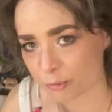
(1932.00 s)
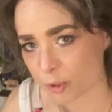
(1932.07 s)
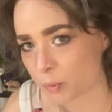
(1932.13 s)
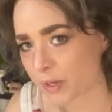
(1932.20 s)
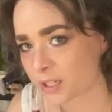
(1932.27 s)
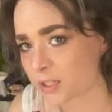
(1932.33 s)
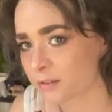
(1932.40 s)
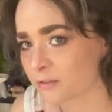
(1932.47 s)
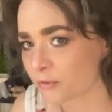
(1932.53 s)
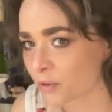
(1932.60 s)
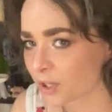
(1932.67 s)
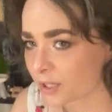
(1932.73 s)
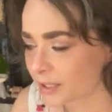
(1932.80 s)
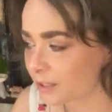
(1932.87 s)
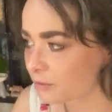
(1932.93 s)
your perspective,
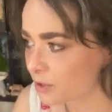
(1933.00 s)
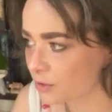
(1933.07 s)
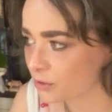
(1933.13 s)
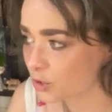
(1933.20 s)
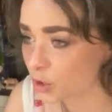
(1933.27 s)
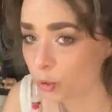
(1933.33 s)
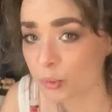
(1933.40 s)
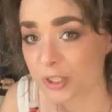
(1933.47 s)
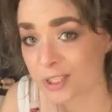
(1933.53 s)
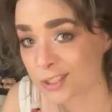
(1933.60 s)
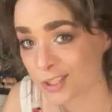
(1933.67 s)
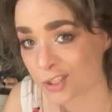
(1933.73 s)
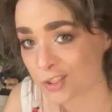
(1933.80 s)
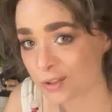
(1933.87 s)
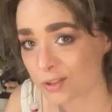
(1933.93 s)
or even stupid
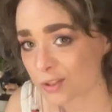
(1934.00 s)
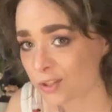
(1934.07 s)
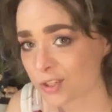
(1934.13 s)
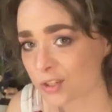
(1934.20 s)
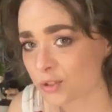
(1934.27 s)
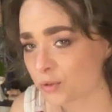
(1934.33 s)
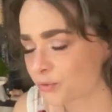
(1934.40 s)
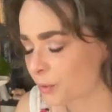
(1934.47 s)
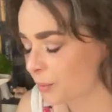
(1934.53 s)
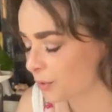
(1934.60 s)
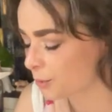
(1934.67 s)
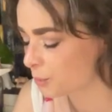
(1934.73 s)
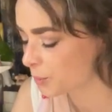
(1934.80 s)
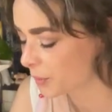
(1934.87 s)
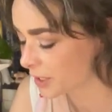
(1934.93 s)
decisions from
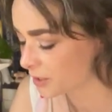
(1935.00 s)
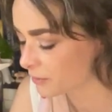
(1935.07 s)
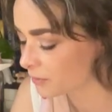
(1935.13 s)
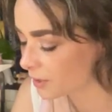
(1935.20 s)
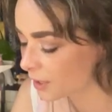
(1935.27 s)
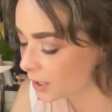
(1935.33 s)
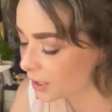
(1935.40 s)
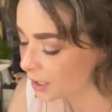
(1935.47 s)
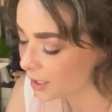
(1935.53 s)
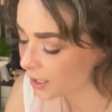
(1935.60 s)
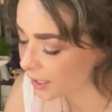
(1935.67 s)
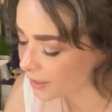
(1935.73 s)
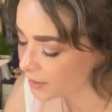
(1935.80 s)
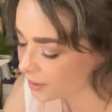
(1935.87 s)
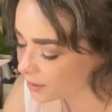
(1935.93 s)
your perspective,
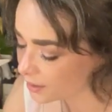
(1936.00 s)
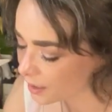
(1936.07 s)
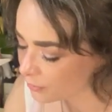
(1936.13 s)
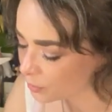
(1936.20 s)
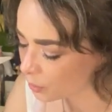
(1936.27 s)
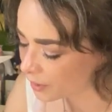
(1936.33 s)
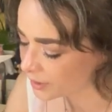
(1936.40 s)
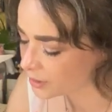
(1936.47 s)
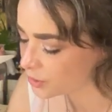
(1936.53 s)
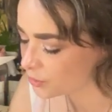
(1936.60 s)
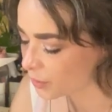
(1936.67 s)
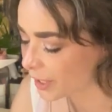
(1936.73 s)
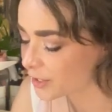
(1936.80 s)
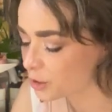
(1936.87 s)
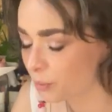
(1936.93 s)
I think everyone is
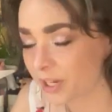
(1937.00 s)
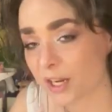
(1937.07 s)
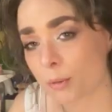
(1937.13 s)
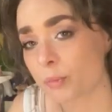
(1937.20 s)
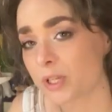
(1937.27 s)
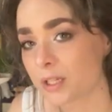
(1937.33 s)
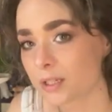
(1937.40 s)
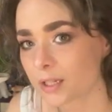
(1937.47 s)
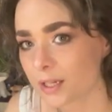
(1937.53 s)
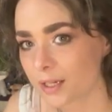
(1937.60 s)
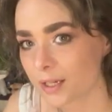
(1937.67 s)
trying to be happy.